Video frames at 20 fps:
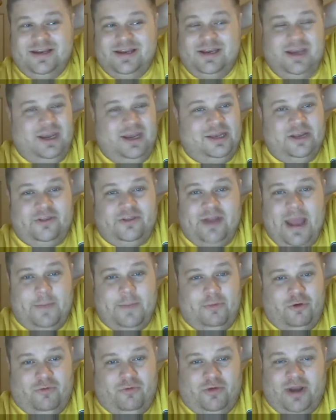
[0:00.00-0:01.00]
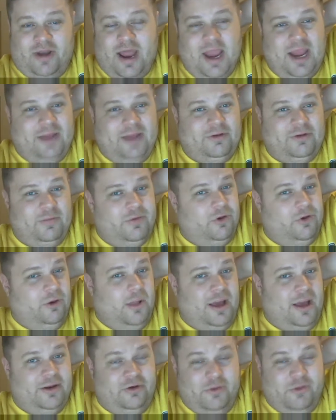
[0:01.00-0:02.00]
It doesn't happen overnight. You have to build a
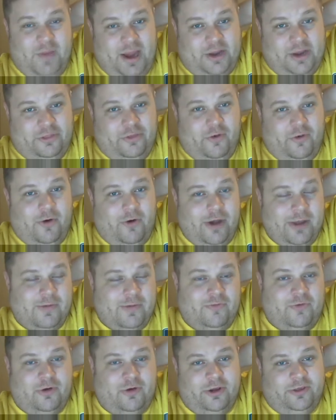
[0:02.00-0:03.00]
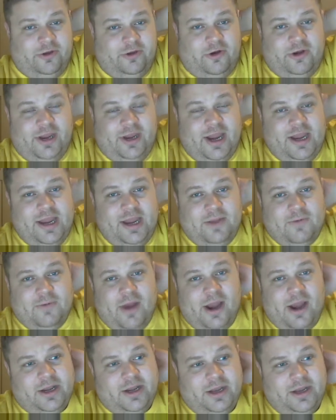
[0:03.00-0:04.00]
lot of domain authority before you start to getting
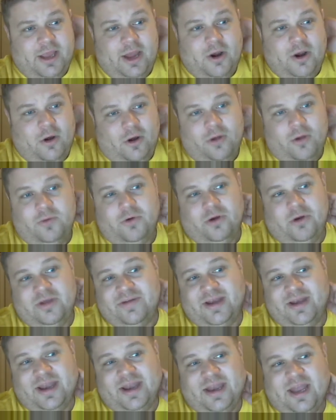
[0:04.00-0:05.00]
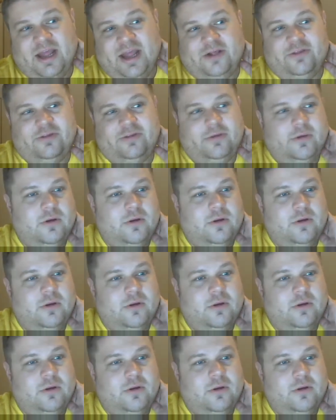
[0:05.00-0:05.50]
ranked at all, or even indexed,